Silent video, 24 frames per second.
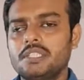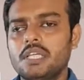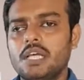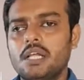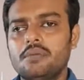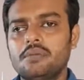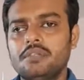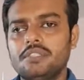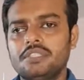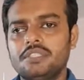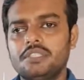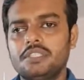I
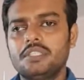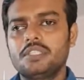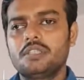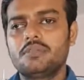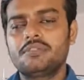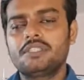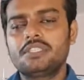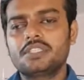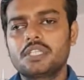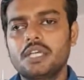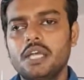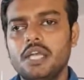will see the
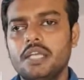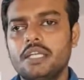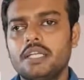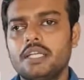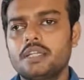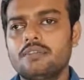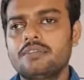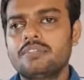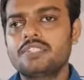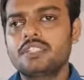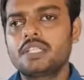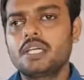which kind
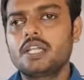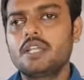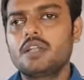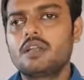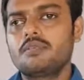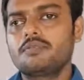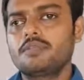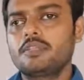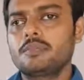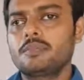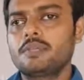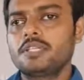and which color
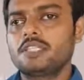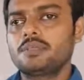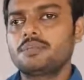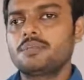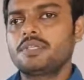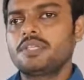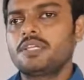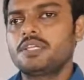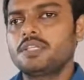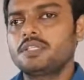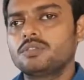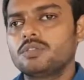of the
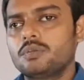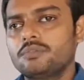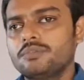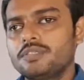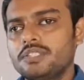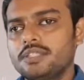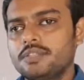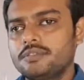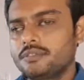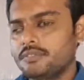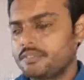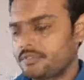precipitate is
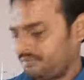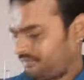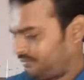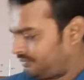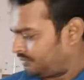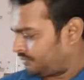observed.